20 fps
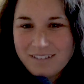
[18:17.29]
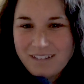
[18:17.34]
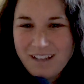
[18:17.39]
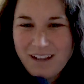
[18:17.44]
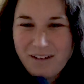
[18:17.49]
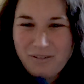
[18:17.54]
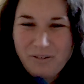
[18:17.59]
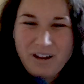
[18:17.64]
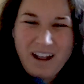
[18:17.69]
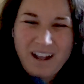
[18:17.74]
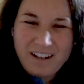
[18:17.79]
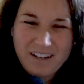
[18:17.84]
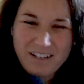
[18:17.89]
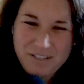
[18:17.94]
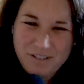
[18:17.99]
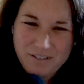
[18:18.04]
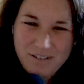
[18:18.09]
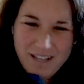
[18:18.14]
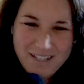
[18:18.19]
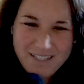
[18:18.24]
no, we're not going
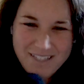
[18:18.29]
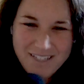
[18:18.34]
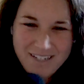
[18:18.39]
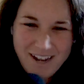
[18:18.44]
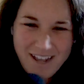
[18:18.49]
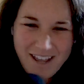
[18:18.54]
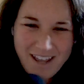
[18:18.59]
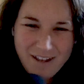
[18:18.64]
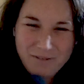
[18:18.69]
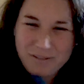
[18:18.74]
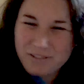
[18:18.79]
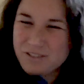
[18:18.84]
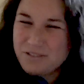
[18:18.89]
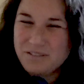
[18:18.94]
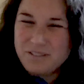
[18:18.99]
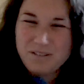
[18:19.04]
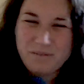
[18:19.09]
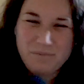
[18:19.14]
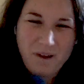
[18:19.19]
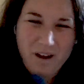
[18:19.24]
to do that today. We'll
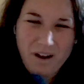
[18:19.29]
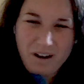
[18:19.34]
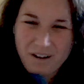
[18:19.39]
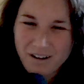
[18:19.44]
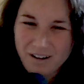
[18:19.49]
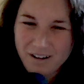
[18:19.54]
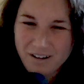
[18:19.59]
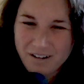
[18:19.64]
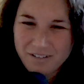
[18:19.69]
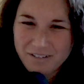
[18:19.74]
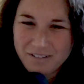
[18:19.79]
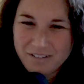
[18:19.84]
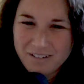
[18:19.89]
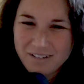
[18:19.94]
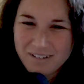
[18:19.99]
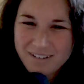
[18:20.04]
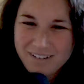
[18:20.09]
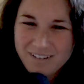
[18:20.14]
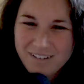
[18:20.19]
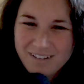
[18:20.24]
do it tomorrow.
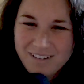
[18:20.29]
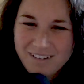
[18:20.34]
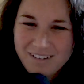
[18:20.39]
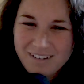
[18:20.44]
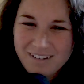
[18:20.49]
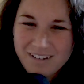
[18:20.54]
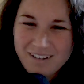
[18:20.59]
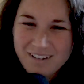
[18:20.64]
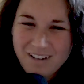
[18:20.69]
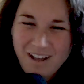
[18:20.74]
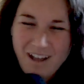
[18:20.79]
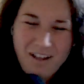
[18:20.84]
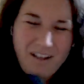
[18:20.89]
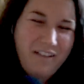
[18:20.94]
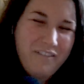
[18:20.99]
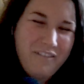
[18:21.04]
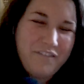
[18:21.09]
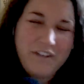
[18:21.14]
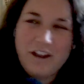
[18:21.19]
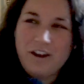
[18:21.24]
I'll,
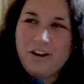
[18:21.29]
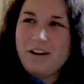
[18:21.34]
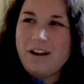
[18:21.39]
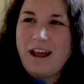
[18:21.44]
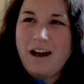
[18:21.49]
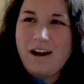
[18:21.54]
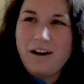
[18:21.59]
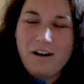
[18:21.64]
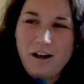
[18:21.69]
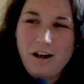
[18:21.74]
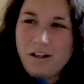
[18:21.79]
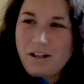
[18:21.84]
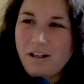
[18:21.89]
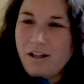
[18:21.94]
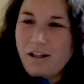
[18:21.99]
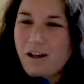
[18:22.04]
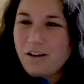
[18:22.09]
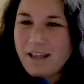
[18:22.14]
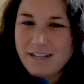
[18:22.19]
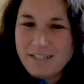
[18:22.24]
I'll figure it out. I'll,
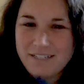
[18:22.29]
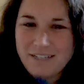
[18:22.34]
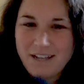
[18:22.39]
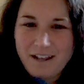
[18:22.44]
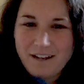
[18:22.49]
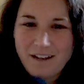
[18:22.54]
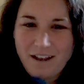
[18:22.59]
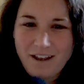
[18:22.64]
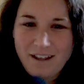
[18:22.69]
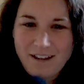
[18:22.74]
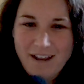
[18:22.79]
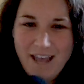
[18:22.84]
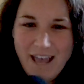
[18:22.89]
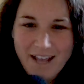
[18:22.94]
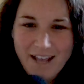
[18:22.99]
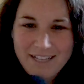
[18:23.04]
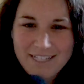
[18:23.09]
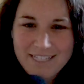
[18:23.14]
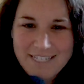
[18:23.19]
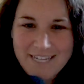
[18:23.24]
I'll get it done on
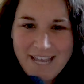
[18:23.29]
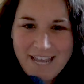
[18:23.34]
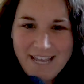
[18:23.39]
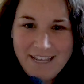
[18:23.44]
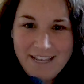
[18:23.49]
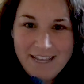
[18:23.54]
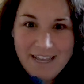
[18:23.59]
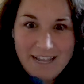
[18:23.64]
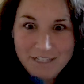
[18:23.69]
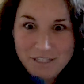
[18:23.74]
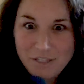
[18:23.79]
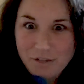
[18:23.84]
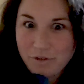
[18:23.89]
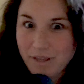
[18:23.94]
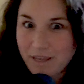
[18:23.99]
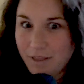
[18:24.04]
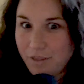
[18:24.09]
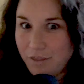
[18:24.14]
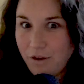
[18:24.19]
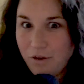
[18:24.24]
X date. And so
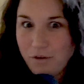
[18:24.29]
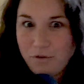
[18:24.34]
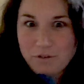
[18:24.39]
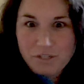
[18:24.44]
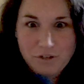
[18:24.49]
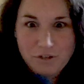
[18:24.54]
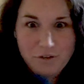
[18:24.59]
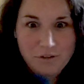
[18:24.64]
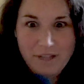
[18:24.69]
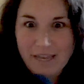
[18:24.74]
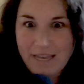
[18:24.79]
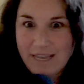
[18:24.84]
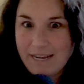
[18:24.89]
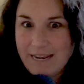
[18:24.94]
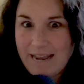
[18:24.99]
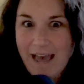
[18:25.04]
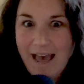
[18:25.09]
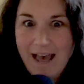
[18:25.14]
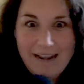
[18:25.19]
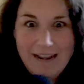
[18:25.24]
like those are like
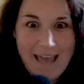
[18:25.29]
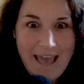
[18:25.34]
not